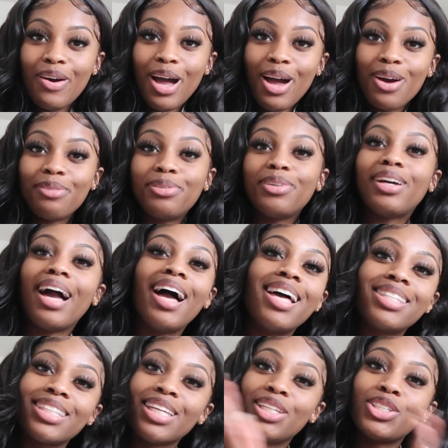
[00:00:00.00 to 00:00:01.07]
I hope you
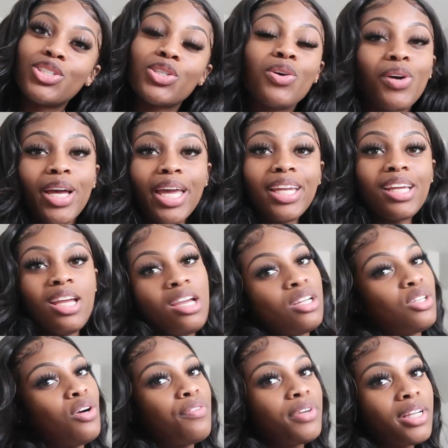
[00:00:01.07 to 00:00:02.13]
guys enjoyed.
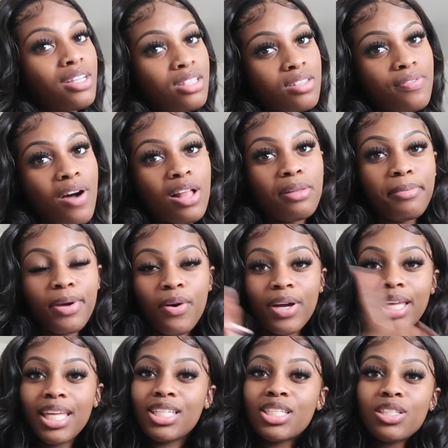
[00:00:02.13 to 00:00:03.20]
Don't forget to follow me on
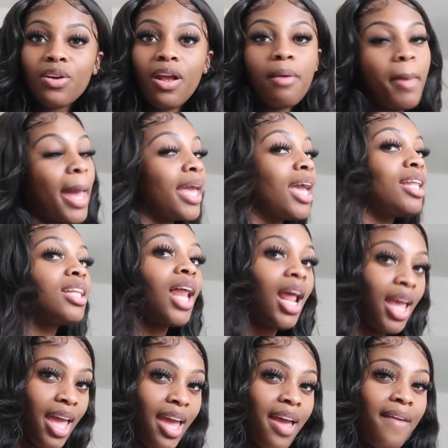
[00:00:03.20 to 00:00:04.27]
Instagram at Kayla
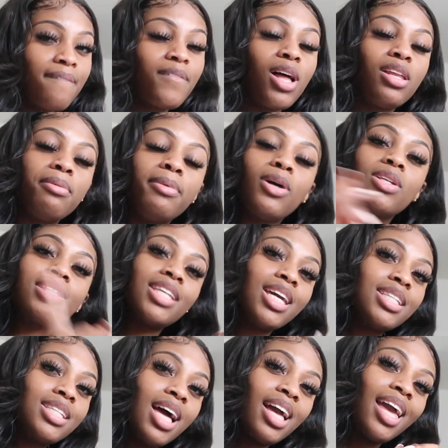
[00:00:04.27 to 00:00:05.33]
Diane. Follow me on
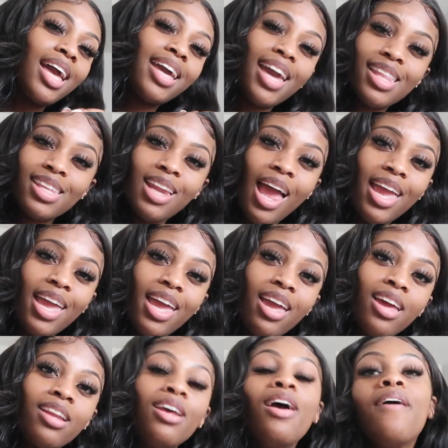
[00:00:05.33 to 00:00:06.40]
TikTok at Kayla
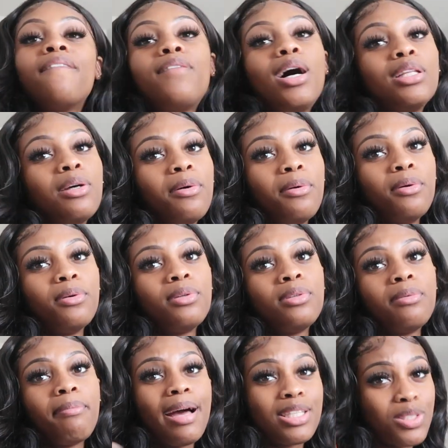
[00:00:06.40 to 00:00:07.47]
Diane. Follow
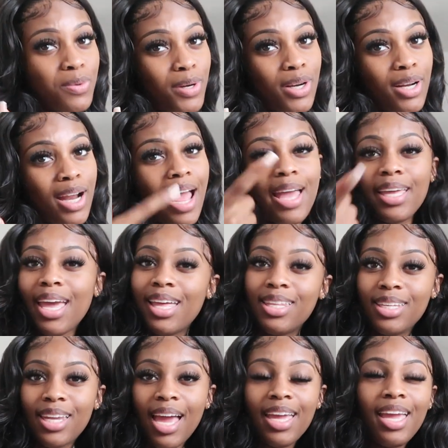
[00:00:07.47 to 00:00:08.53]
my Twitter at
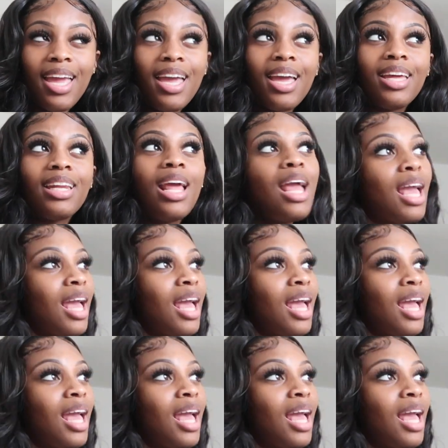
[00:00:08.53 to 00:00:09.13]
Kayla Diane.